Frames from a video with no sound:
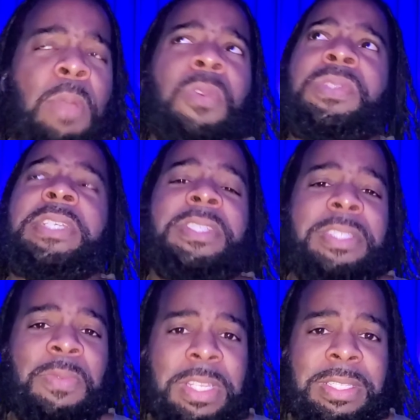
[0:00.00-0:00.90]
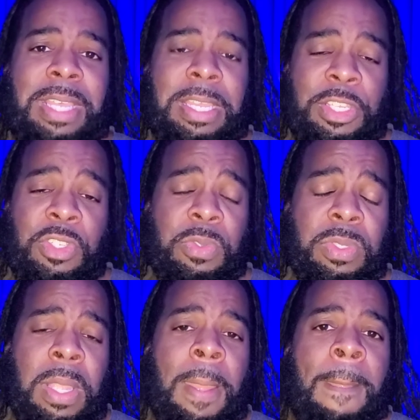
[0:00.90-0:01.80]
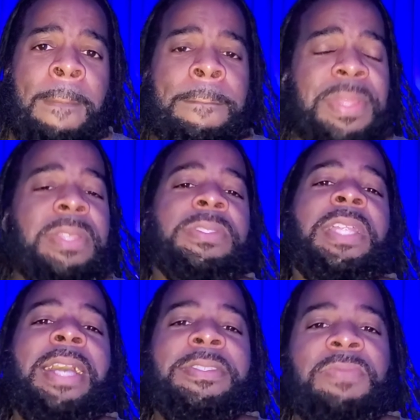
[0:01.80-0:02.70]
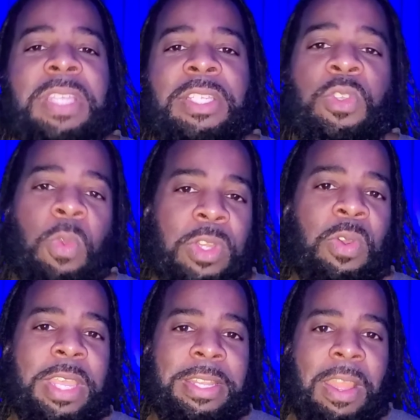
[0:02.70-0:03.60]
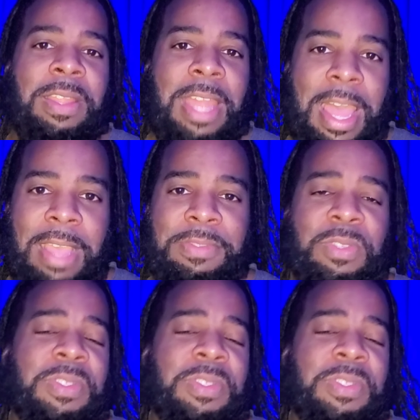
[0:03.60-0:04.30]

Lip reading: I won't necessarily say issues, but there's lots of things going on in our lives.